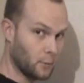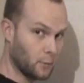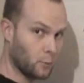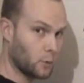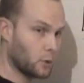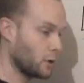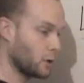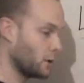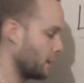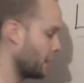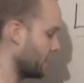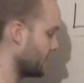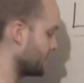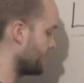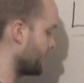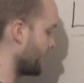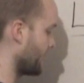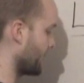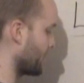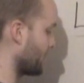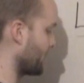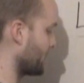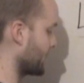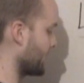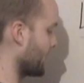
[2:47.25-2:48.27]
And we'll go ahead and
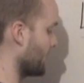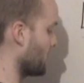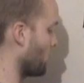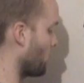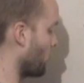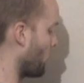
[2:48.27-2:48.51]
take a look at